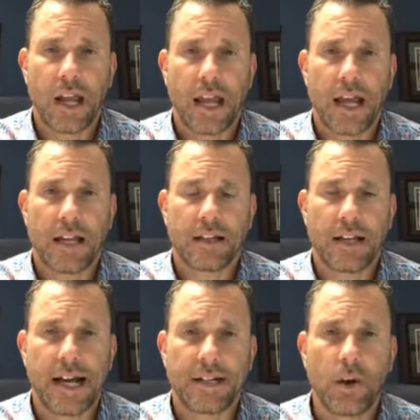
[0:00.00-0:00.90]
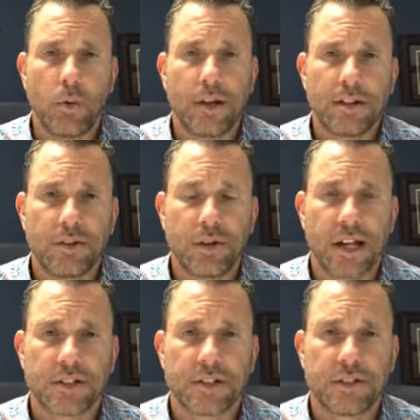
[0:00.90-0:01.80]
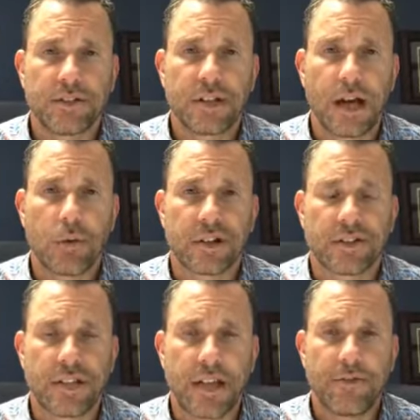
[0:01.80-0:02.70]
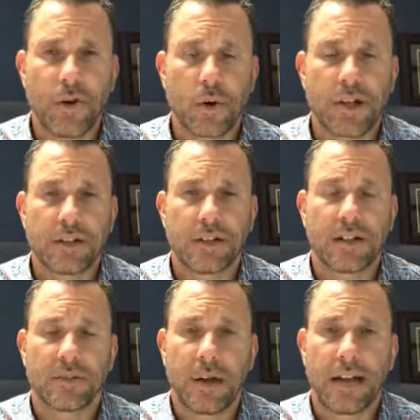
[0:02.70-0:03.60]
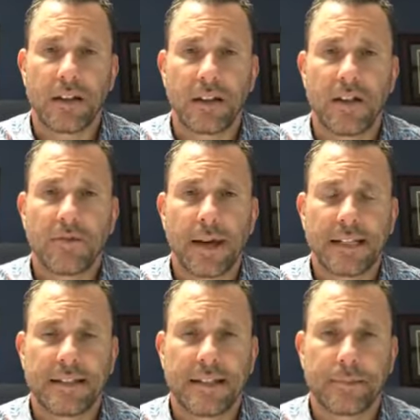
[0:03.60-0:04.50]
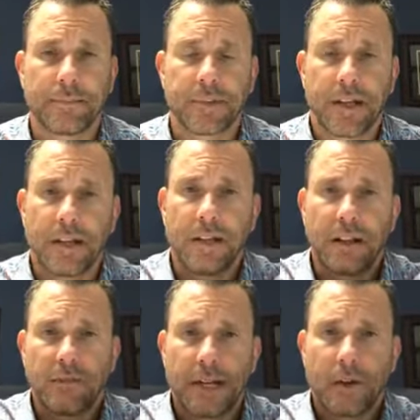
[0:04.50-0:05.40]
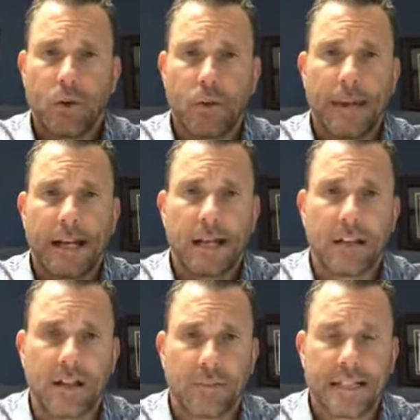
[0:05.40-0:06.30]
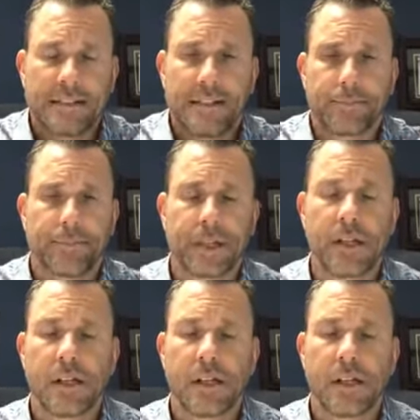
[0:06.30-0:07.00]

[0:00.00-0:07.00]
And I don't want distractions. I want to stay focused because I love my team. I love my quarterback. I love my team.